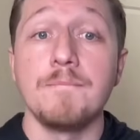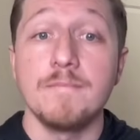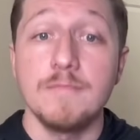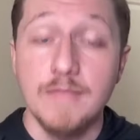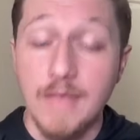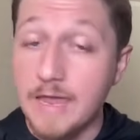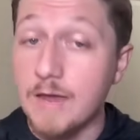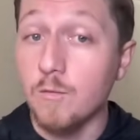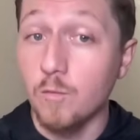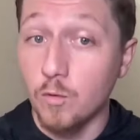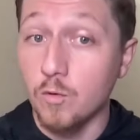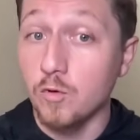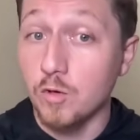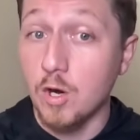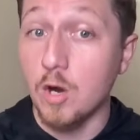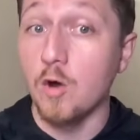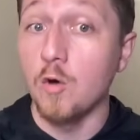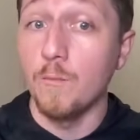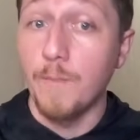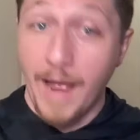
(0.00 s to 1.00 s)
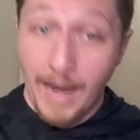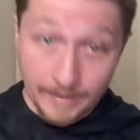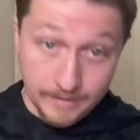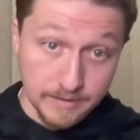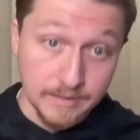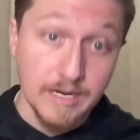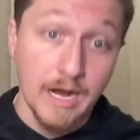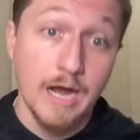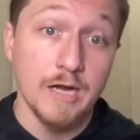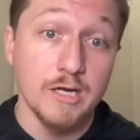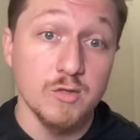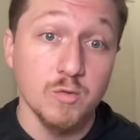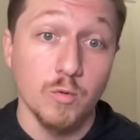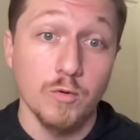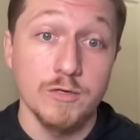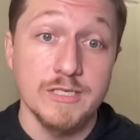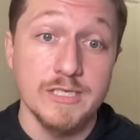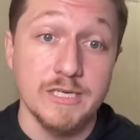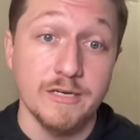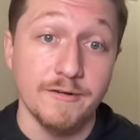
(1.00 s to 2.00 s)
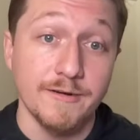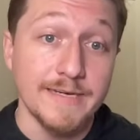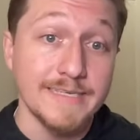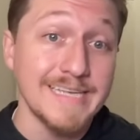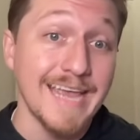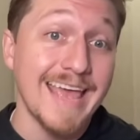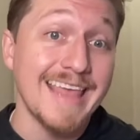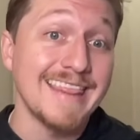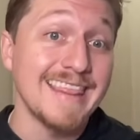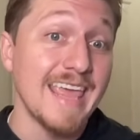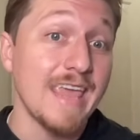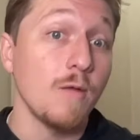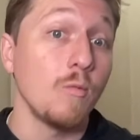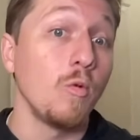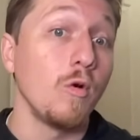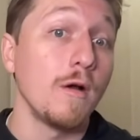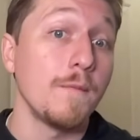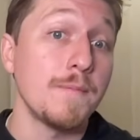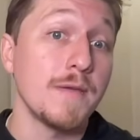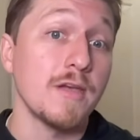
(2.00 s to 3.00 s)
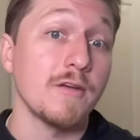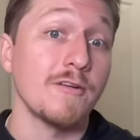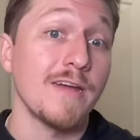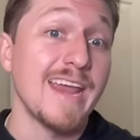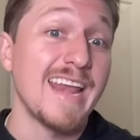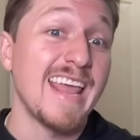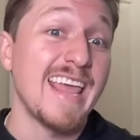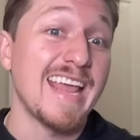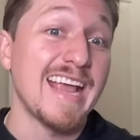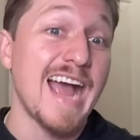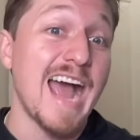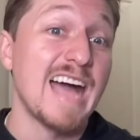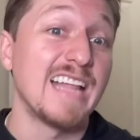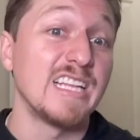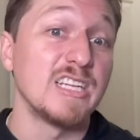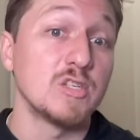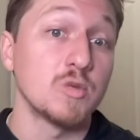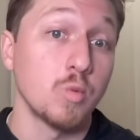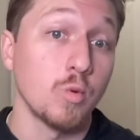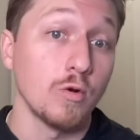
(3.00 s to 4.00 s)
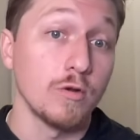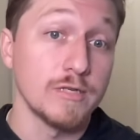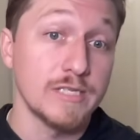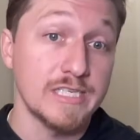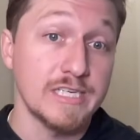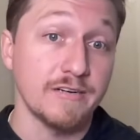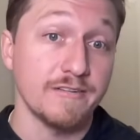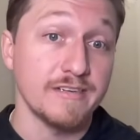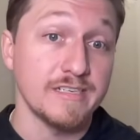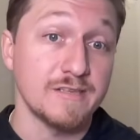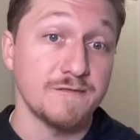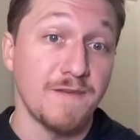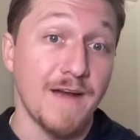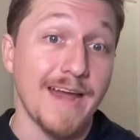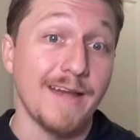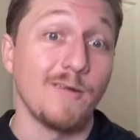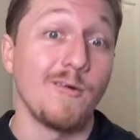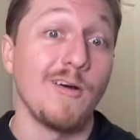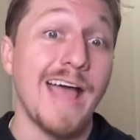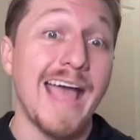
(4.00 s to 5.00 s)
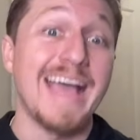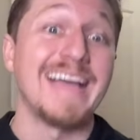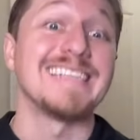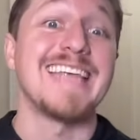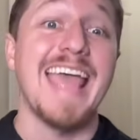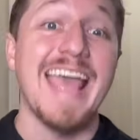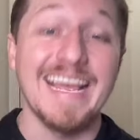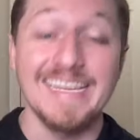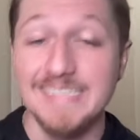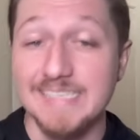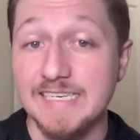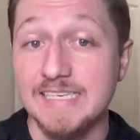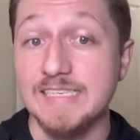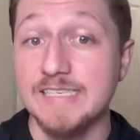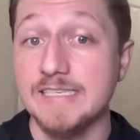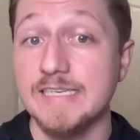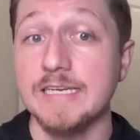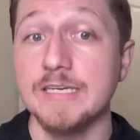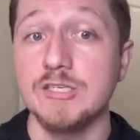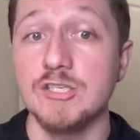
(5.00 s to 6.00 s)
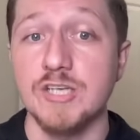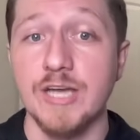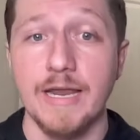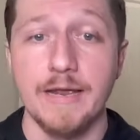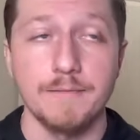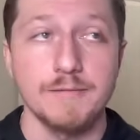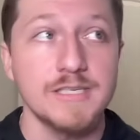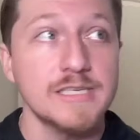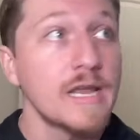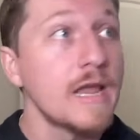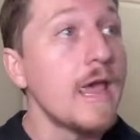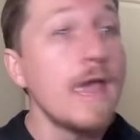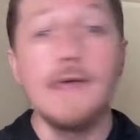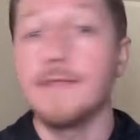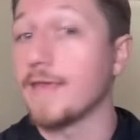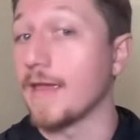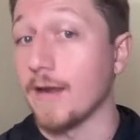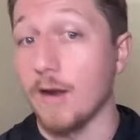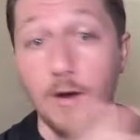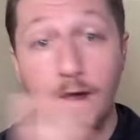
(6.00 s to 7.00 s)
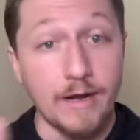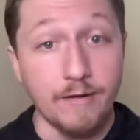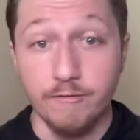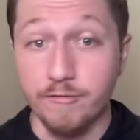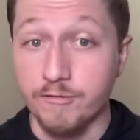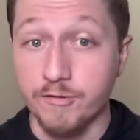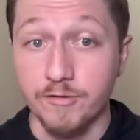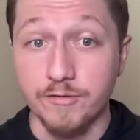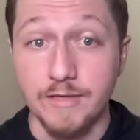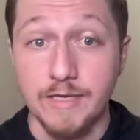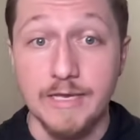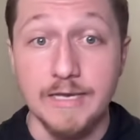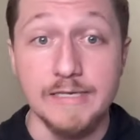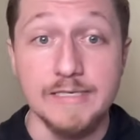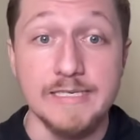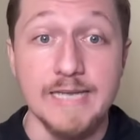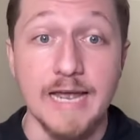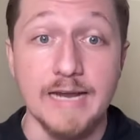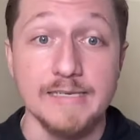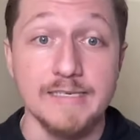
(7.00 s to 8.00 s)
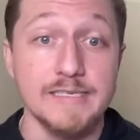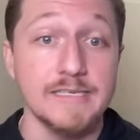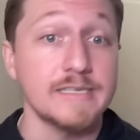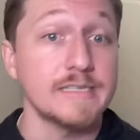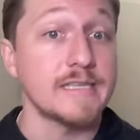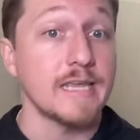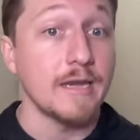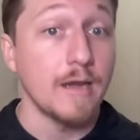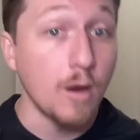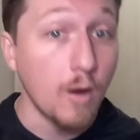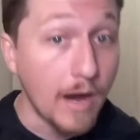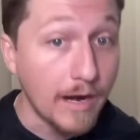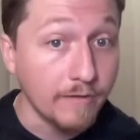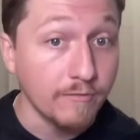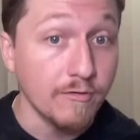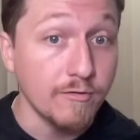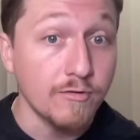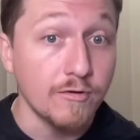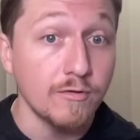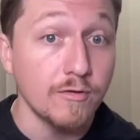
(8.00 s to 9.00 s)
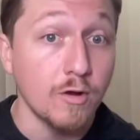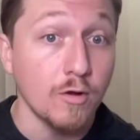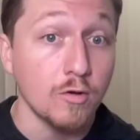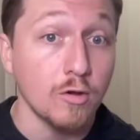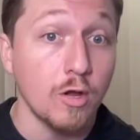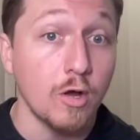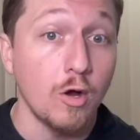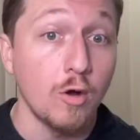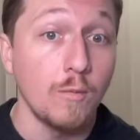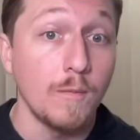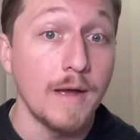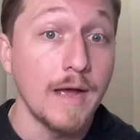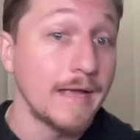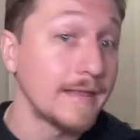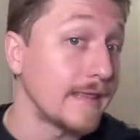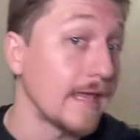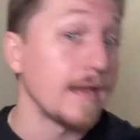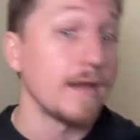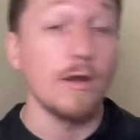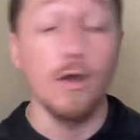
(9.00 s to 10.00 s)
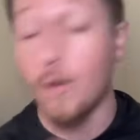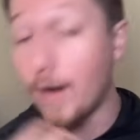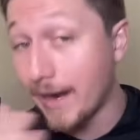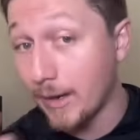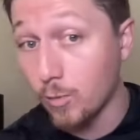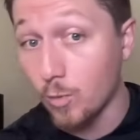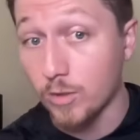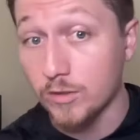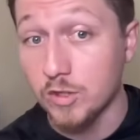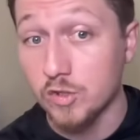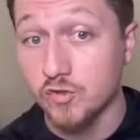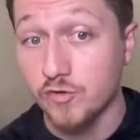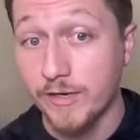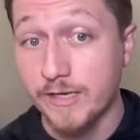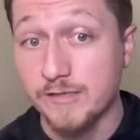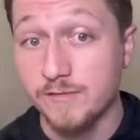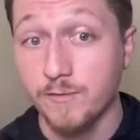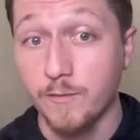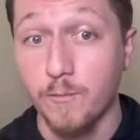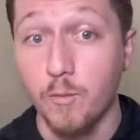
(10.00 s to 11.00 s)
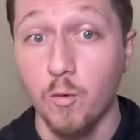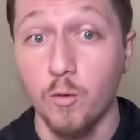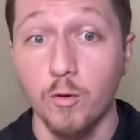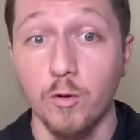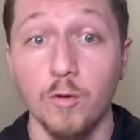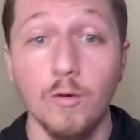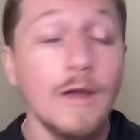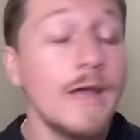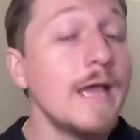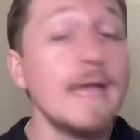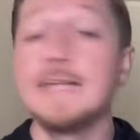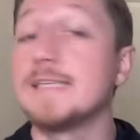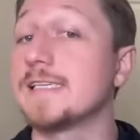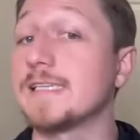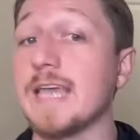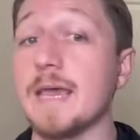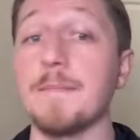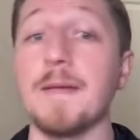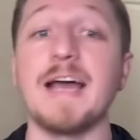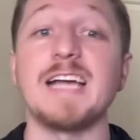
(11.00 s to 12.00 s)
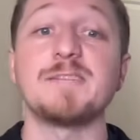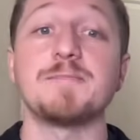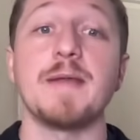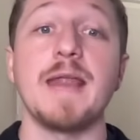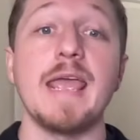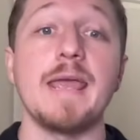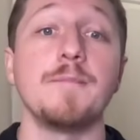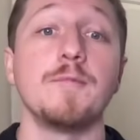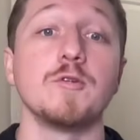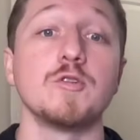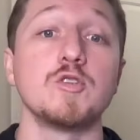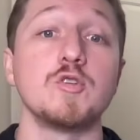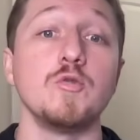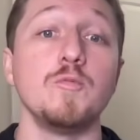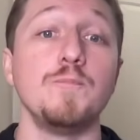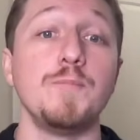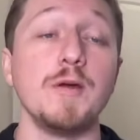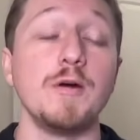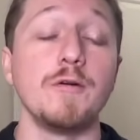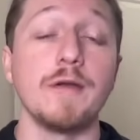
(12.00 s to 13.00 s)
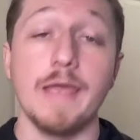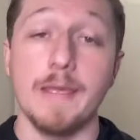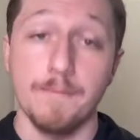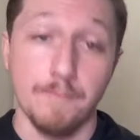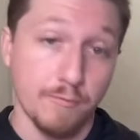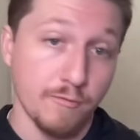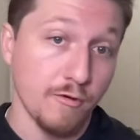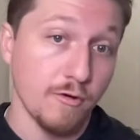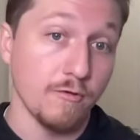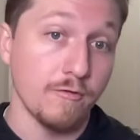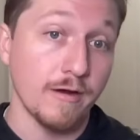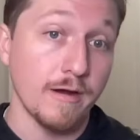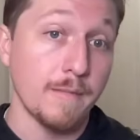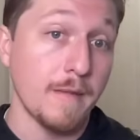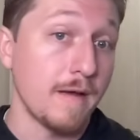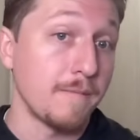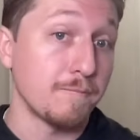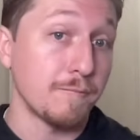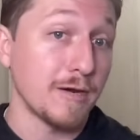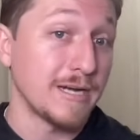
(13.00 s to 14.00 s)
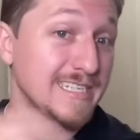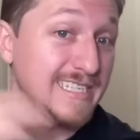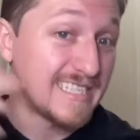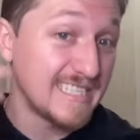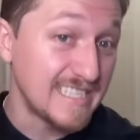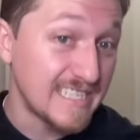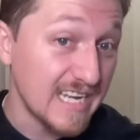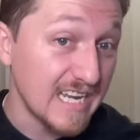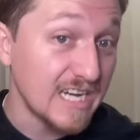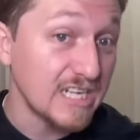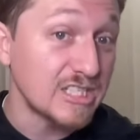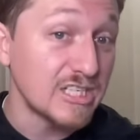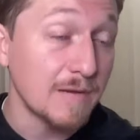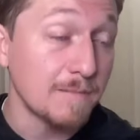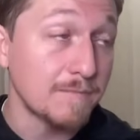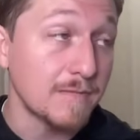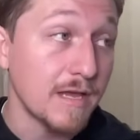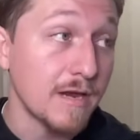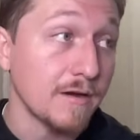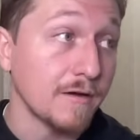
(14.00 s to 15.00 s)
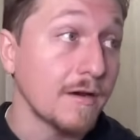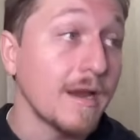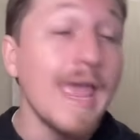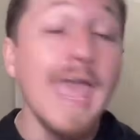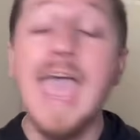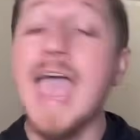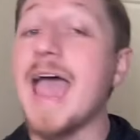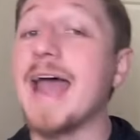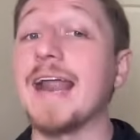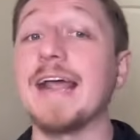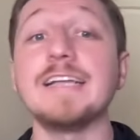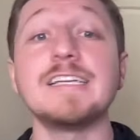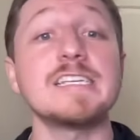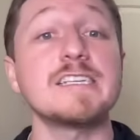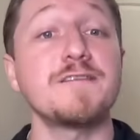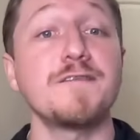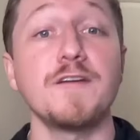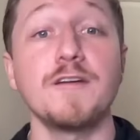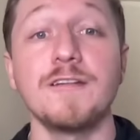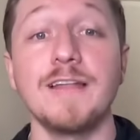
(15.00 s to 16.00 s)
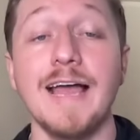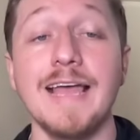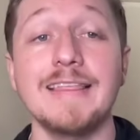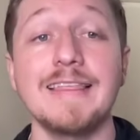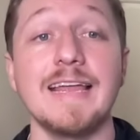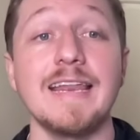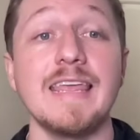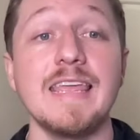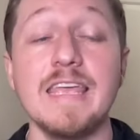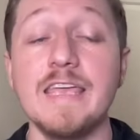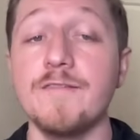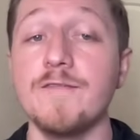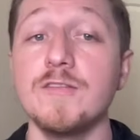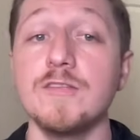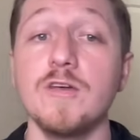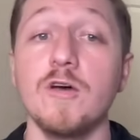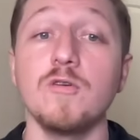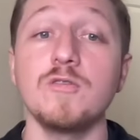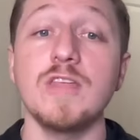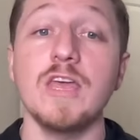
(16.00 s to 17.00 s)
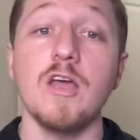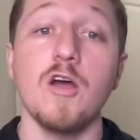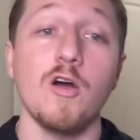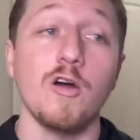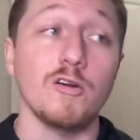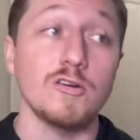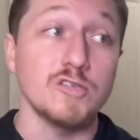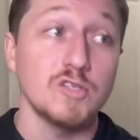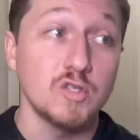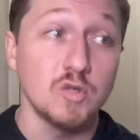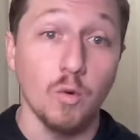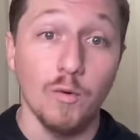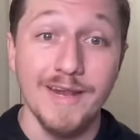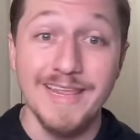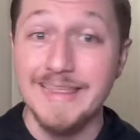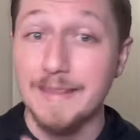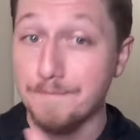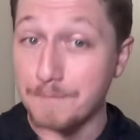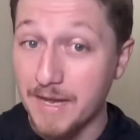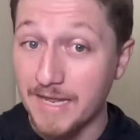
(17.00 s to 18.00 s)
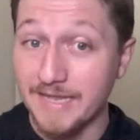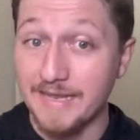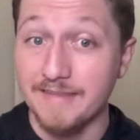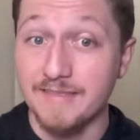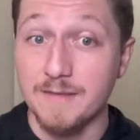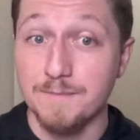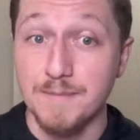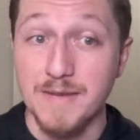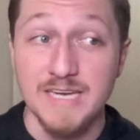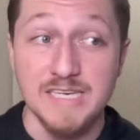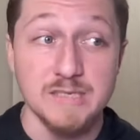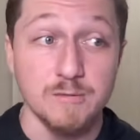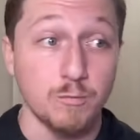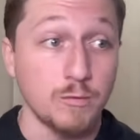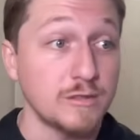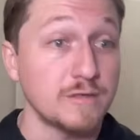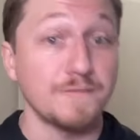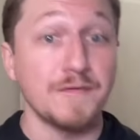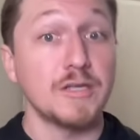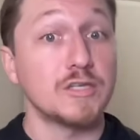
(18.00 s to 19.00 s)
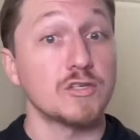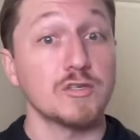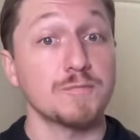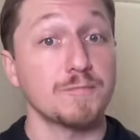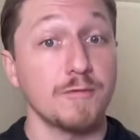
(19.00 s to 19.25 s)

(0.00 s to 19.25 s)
they will go back to the College World Series and they will appear in a College World Series final as SEC champs. They know how to recruit the East Texas. They know how to recruit in Oklahoma. They know how to work the transfer portal. Skip has been able to build a program of prestige up there. And I just feel like that even though they are joining the belly of the beast, which features